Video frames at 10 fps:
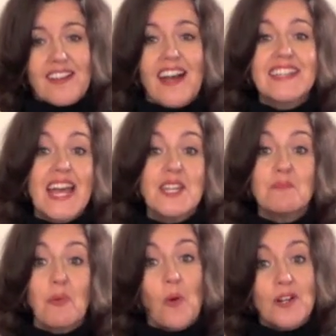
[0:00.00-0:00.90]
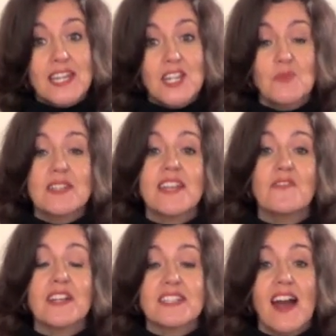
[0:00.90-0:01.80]
a tender pork dish with
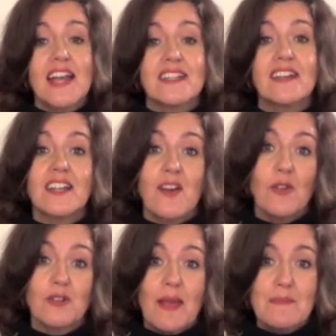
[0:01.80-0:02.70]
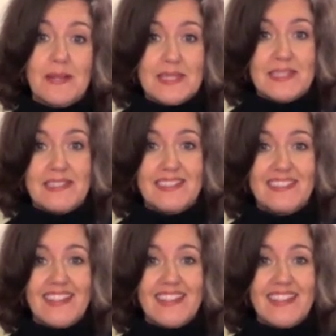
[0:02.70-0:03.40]
Suffolk cider and whole grain mustard,